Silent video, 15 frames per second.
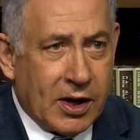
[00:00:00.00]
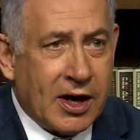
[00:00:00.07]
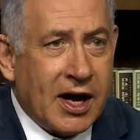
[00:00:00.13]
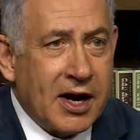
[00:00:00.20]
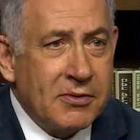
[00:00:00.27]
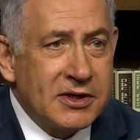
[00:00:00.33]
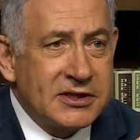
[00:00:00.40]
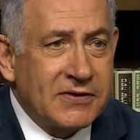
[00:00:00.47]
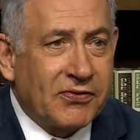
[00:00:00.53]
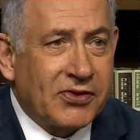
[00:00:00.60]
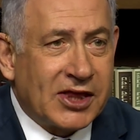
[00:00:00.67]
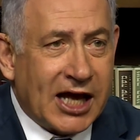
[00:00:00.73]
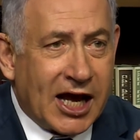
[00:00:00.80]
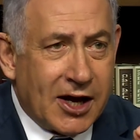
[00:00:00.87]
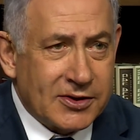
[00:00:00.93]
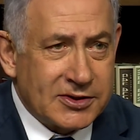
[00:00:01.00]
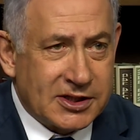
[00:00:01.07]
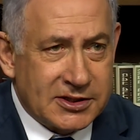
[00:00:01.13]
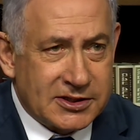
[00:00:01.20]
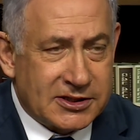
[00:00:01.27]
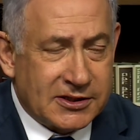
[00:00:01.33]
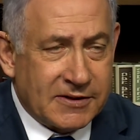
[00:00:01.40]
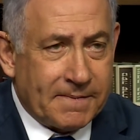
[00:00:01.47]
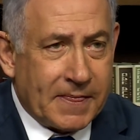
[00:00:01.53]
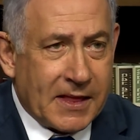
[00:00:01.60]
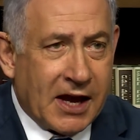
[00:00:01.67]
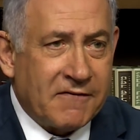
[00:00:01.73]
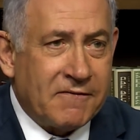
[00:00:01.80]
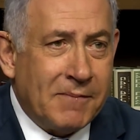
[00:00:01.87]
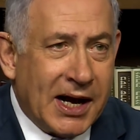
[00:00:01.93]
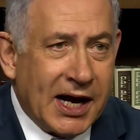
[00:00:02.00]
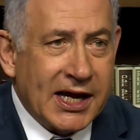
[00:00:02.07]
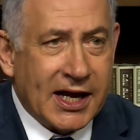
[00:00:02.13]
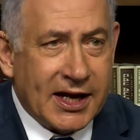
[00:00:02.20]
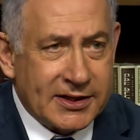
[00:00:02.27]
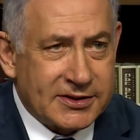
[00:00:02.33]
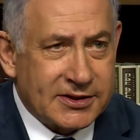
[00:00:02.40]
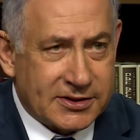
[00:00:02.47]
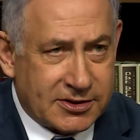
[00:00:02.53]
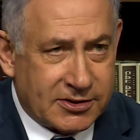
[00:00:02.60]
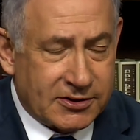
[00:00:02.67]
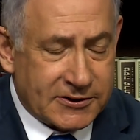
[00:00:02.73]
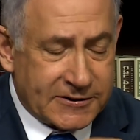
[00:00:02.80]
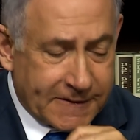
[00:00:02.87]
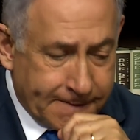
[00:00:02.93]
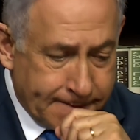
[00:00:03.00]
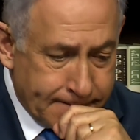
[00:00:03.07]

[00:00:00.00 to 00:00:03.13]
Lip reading: hundreds of thousands of my ancestors